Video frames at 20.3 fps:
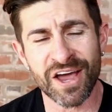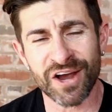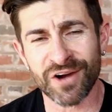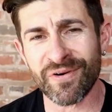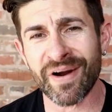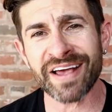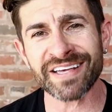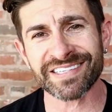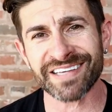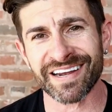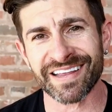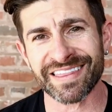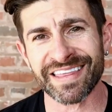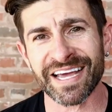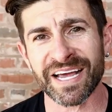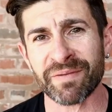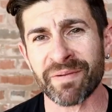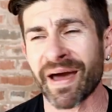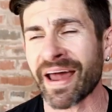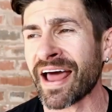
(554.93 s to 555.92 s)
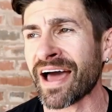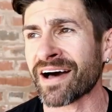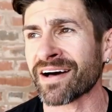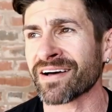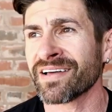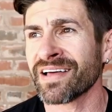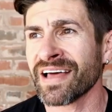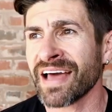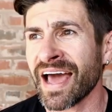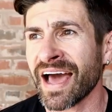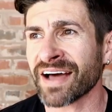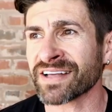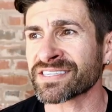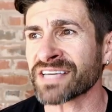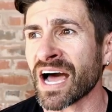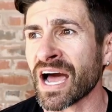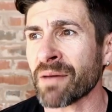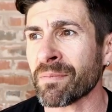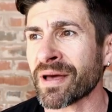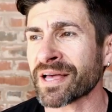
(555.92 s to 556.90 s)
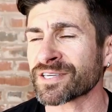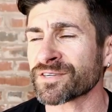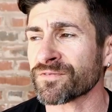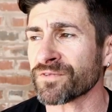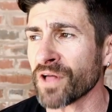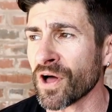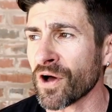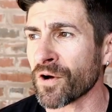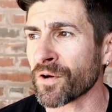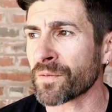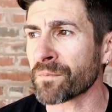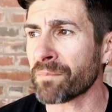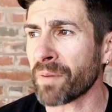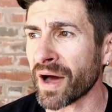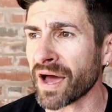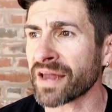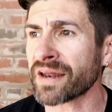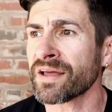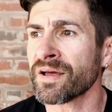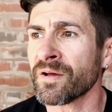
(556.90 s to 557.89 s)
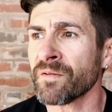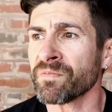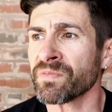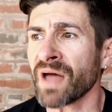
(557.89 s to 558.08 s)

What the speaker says: Crazy to think about how time has flown. But